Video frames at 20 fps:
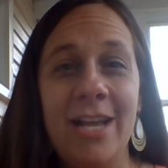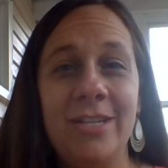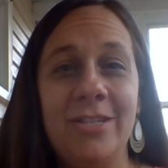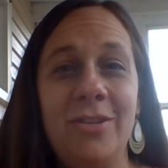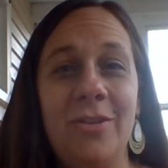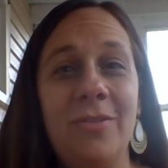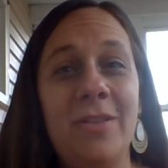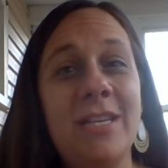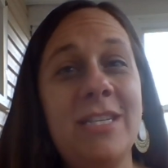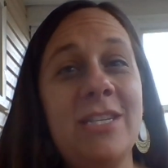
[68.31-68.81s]

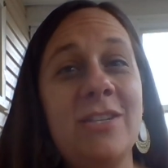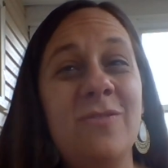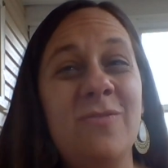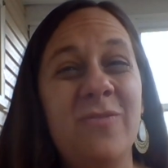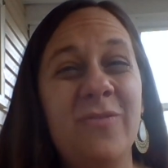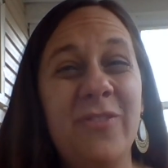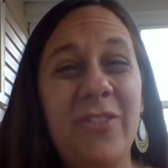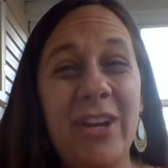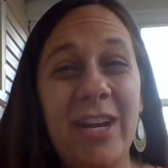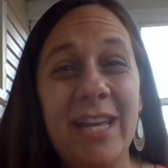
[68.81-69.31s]
So this is
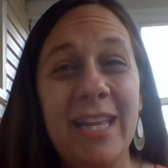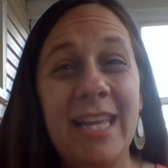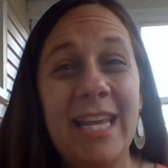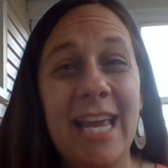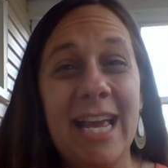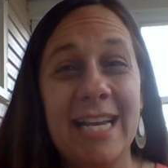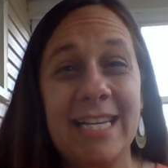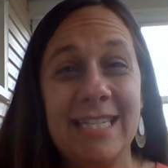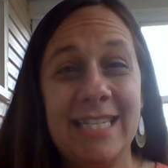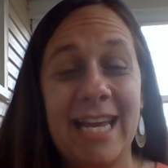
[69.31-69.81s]

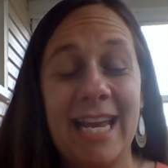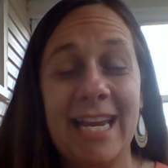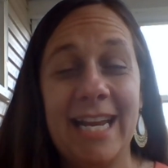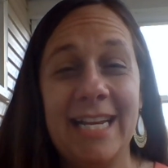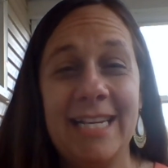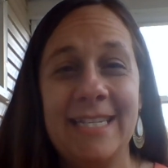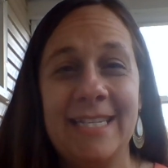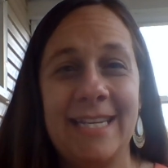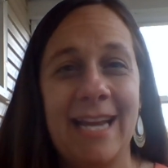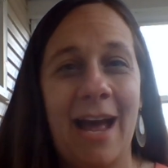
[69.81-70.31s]
really
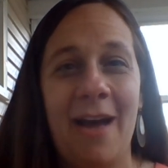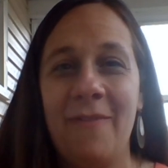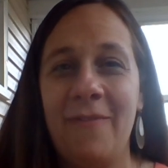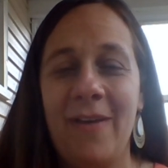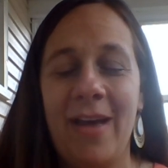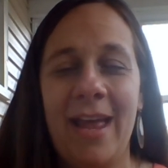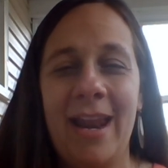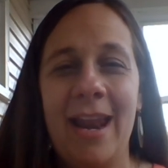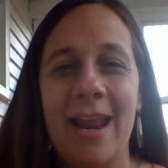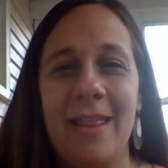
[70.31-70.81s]
exciting
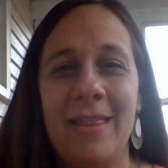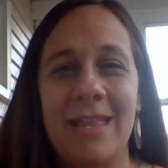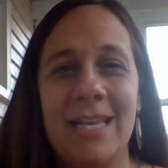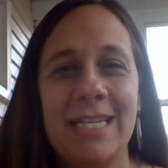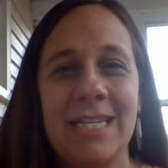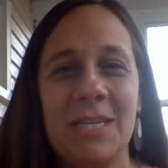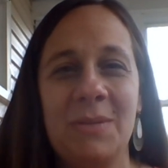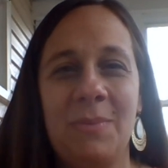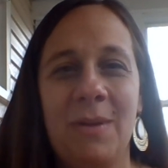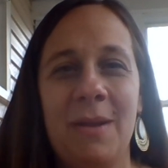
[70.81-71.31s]
stuff, and
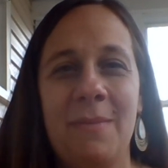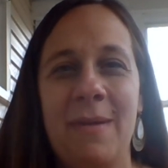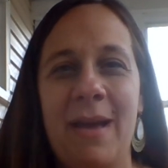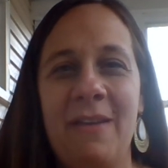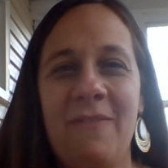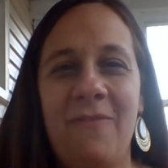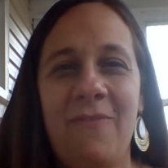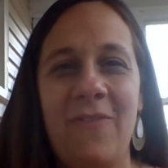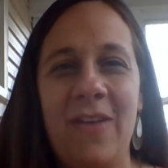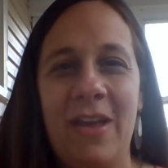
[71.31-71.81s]
this is one of
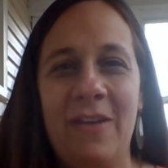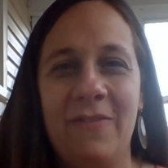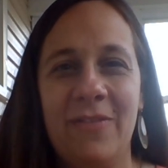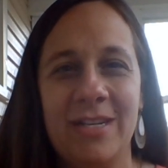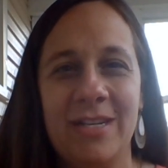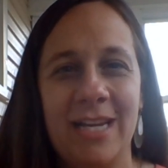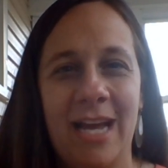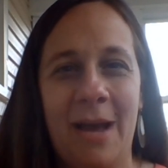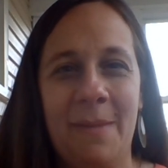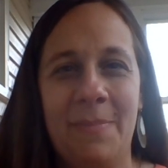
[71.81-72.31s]
my
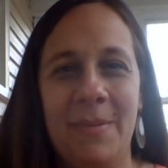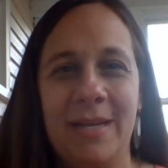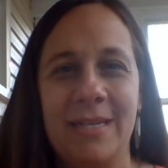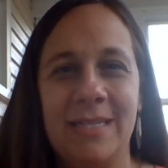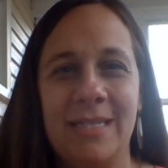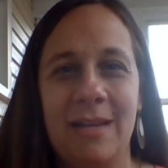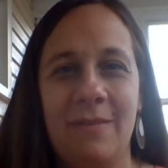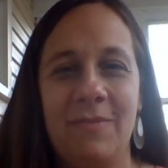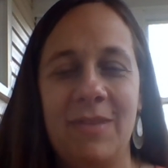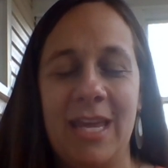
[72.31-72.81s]
favorite
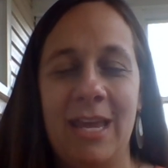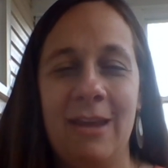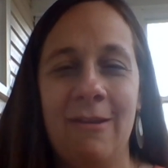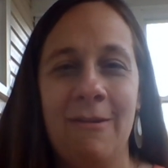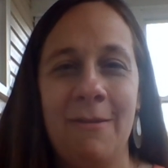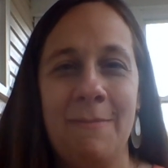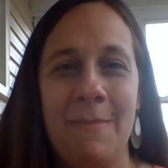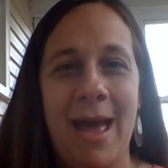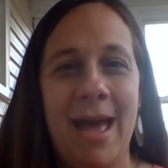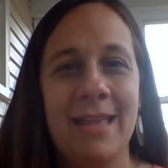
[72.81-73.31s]
topics of the
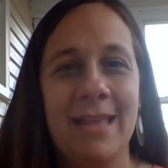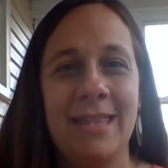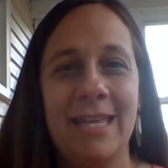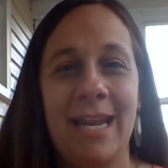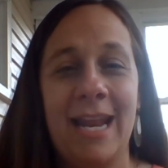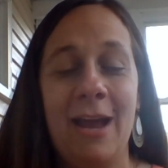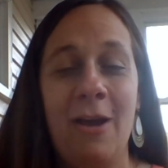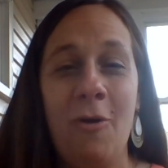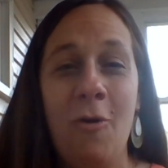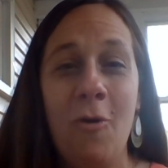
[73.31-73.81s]
year in math,
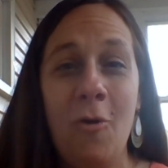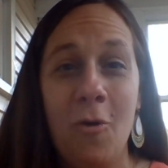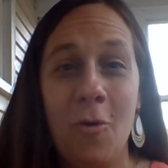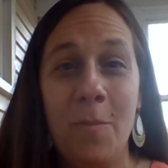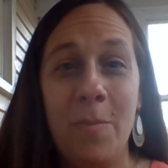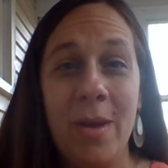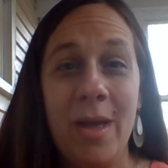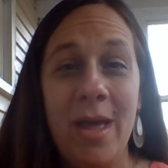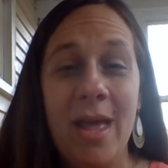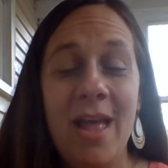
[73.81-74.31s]
and I
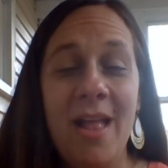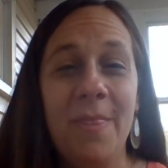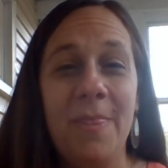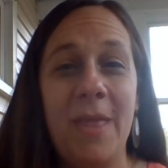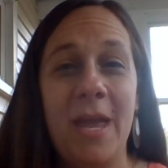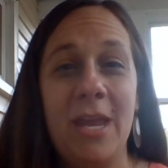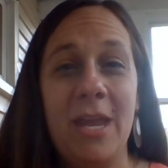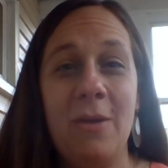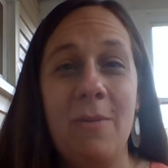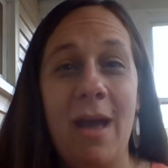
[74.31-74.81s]
hope
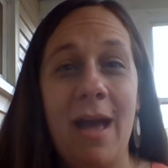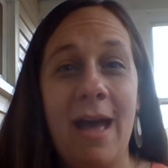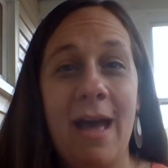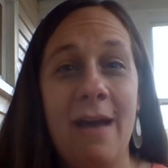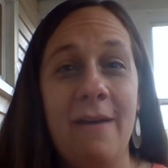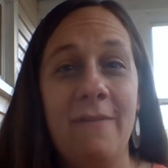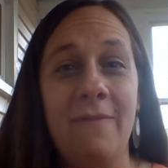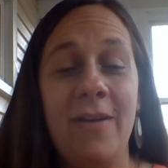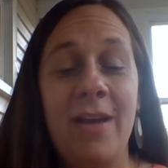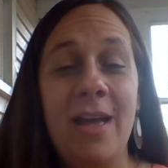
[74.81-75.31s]
that you
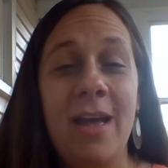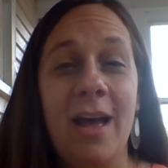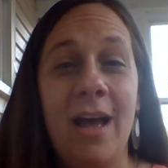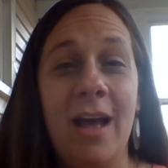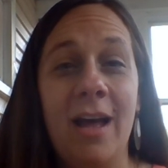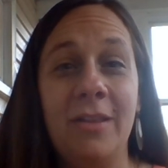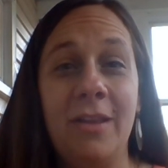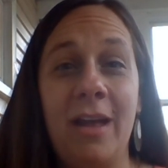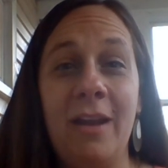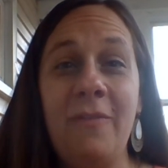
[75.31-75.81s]
have
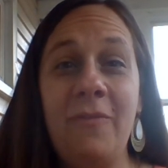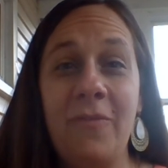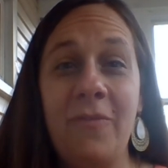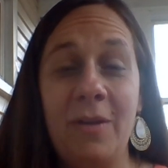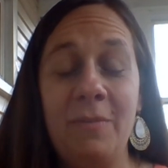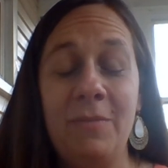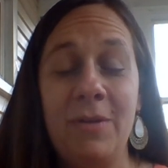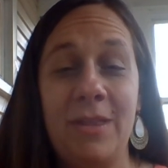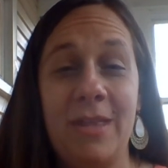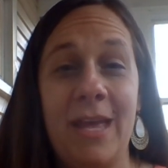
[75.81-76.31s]
a lot of
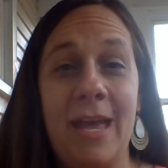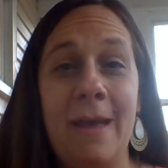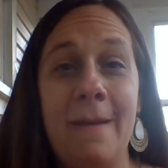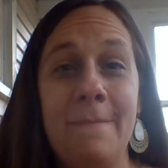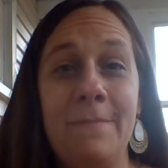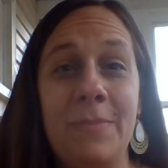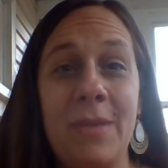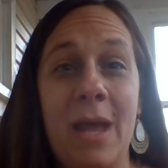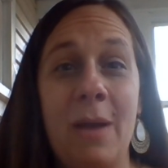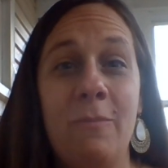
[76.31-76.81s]
fun with
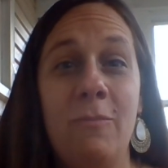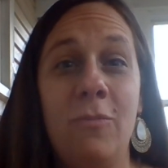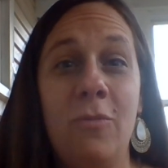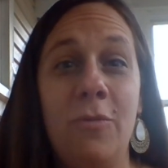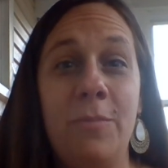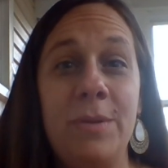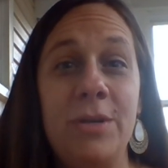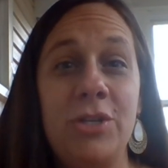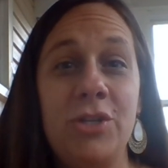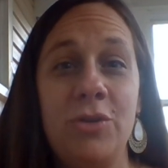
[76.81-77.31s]
it, and
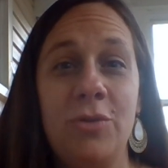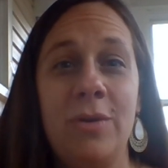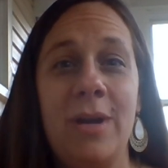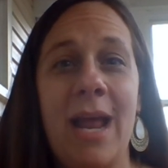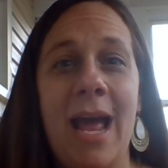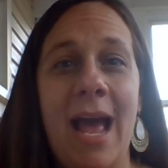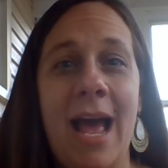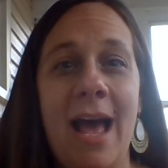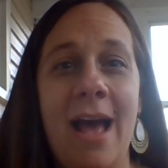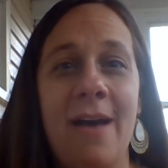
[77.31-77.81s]
we'll be sure
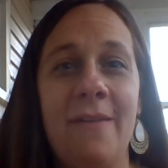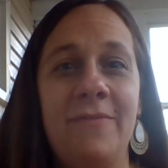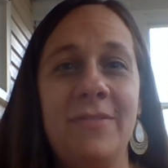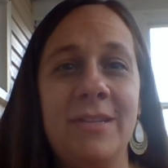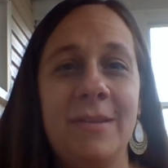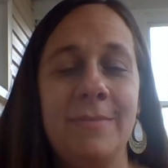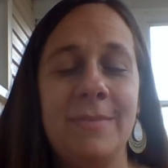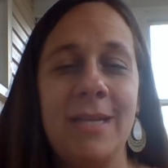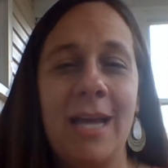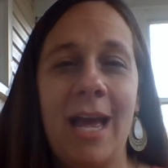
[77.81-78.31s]
to have
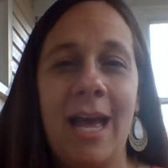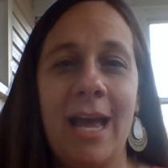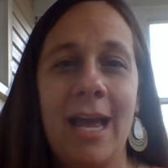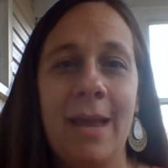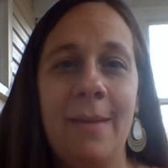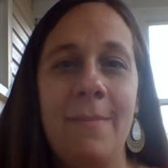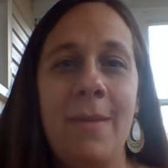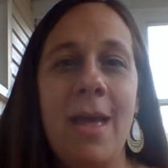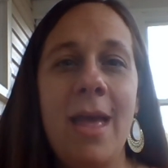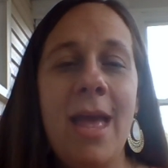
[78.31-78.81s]
some
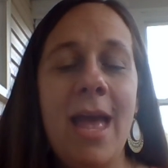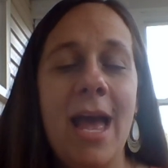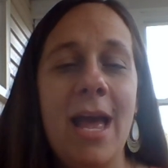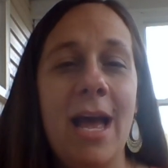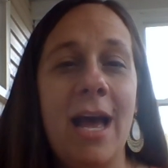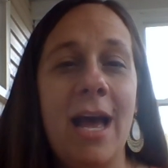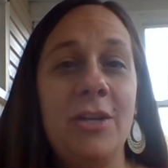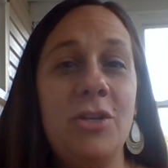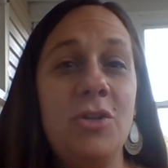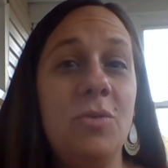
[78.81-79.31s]
time
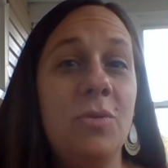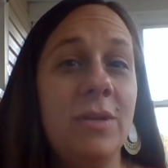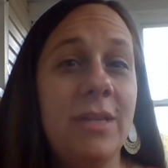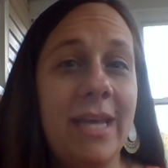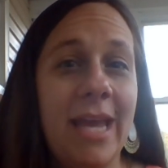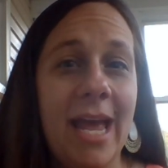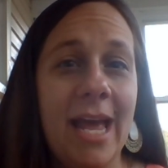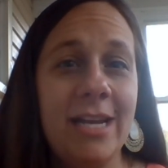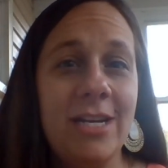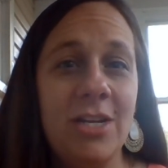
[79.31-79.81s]
toward
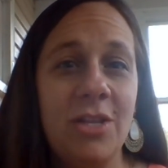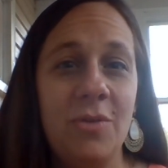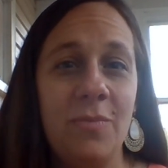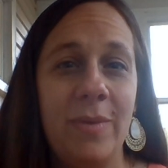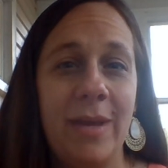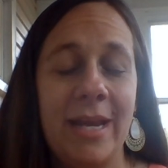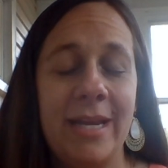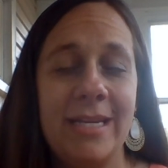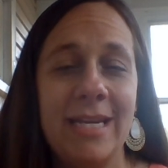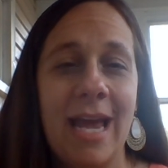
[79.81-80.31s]
the end of the
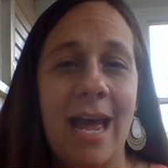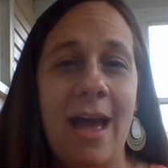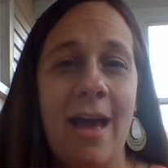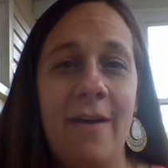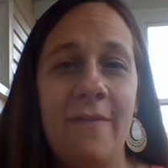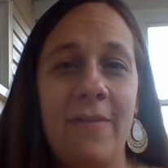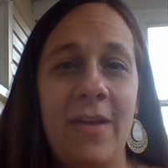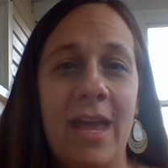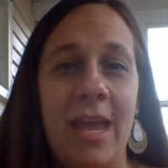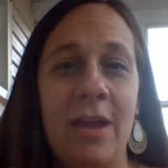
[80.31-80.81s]
week to
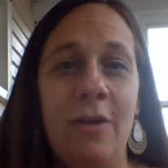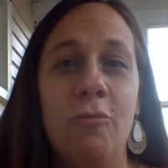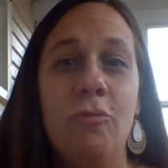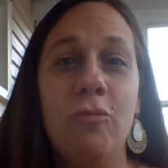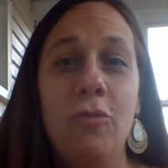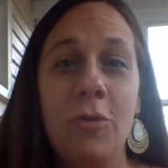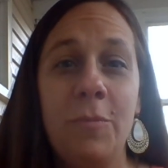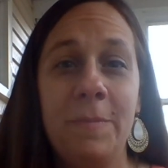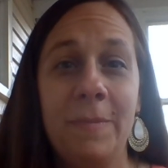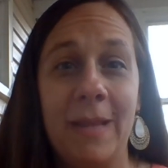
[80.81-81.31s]
have a
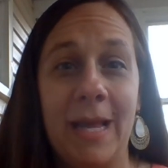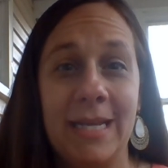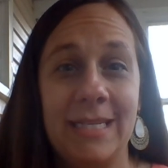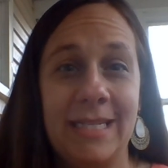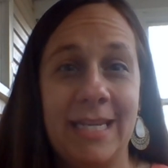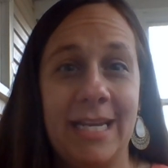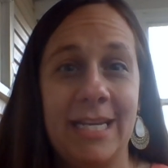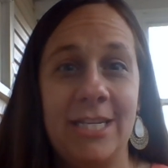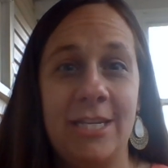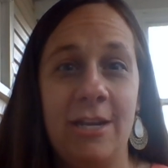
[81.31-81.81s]
group
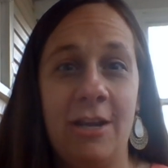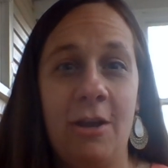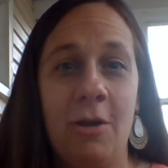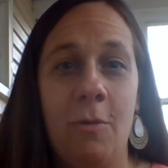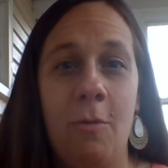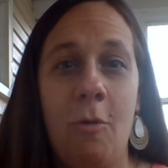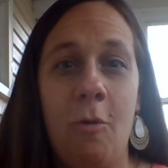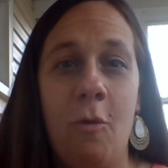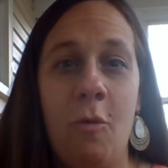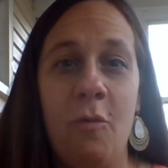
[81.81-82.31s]
lesson to
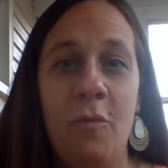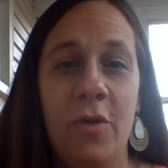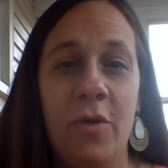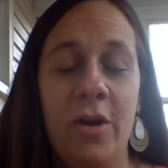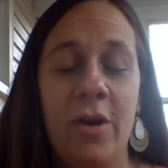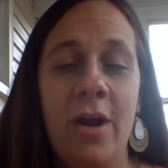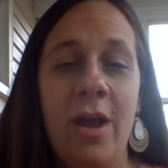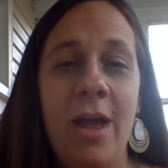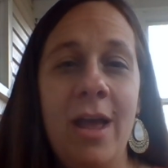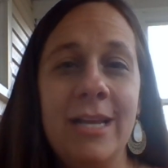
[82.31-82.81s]
go
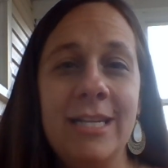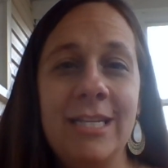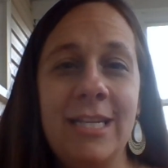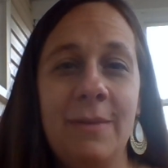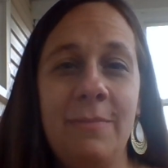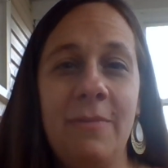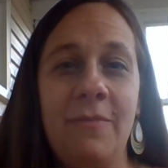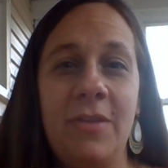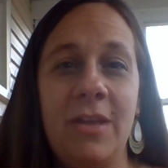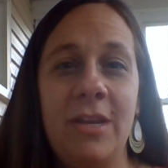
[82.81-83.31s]
over
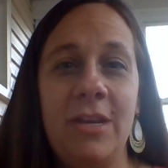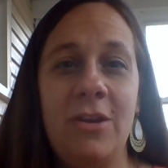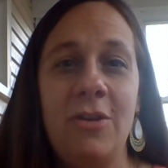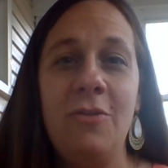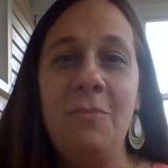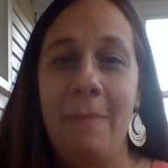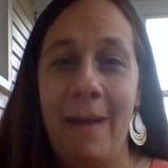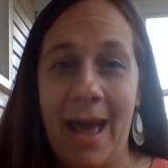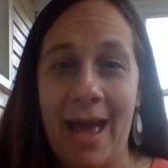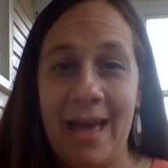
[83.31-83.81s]
some of the
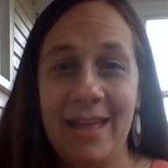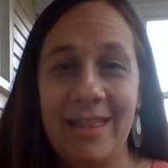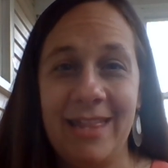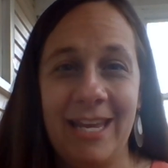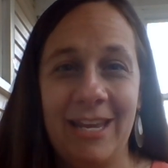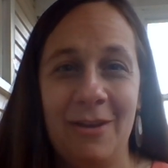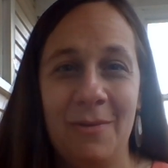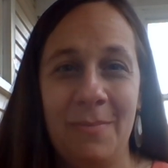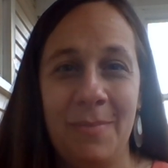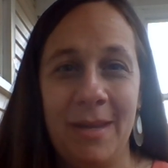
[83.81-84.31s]
new math
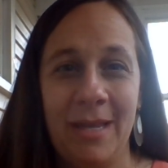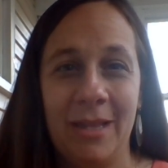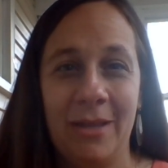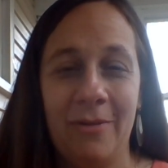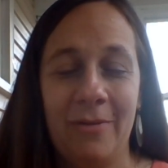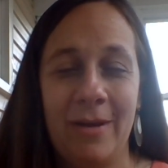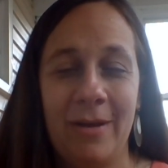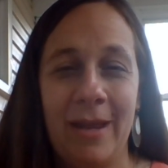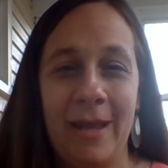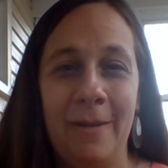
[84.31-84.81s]
that you'll be
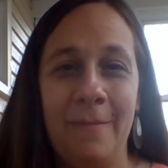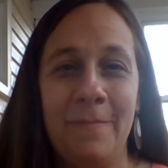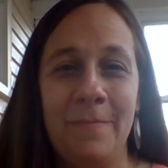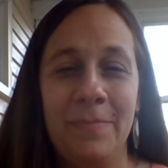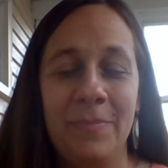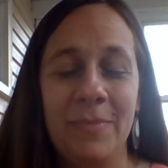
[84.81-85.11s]
learning.